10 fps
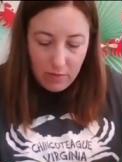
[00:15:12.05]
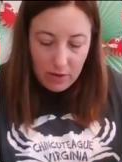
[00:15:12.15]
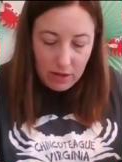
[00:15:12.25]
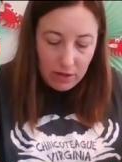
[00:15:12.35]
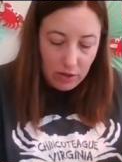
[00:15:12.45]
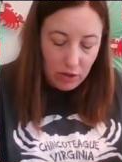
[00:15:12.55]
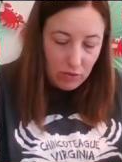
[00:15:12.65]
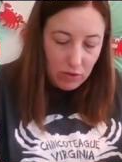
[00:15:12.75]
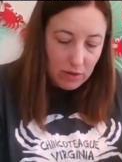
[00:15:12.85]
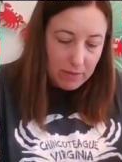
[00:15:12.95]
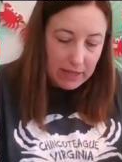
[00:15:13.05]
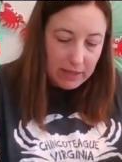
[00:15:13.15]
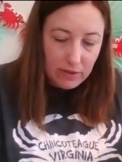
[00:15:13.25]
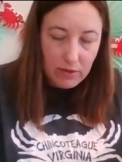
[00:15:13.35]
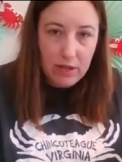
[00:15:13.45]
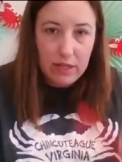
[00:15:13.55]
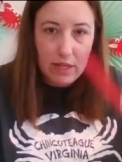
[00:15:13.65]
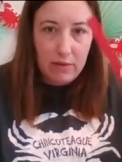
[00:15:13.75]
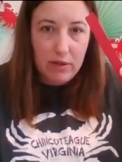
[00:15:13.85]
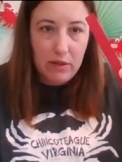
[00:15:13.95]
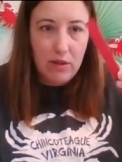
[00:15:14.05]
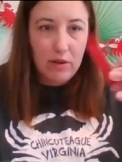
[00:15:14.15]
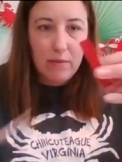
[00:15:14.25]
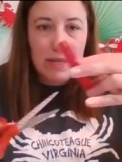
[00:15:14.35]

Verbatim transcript: one of the shorter pieces, or you can take one of the longer